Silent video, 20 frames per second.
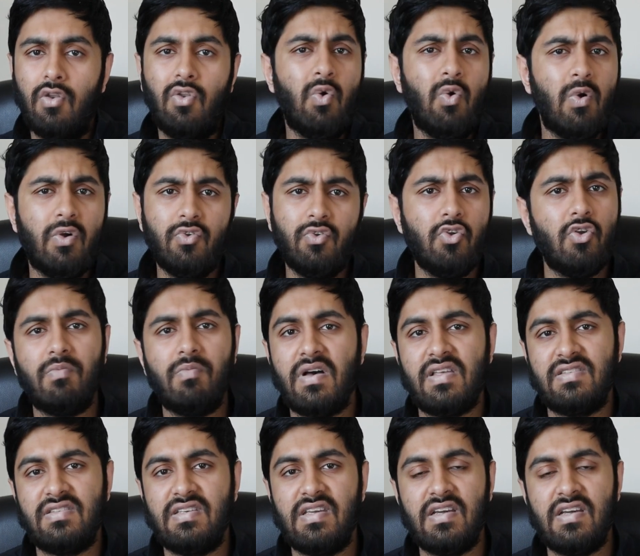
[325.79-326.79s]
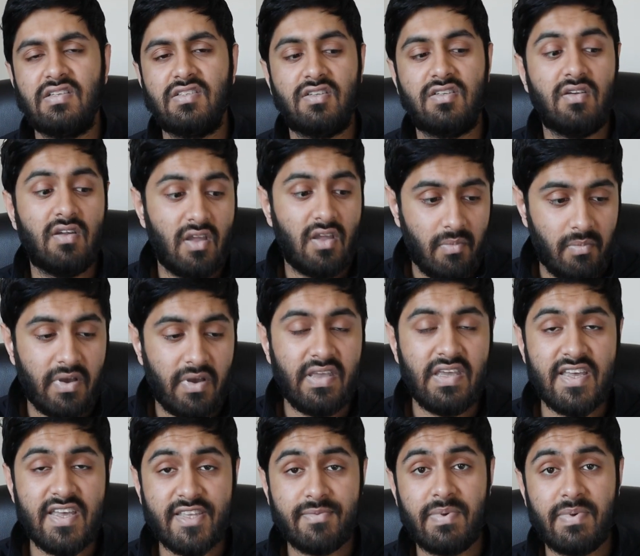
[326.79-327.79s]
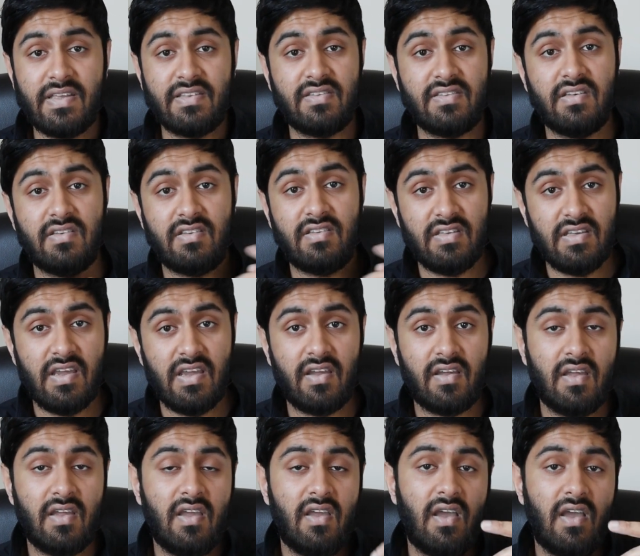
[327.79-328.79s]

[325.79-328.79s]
No one knew about Ziyech, but ESPN said Ziyech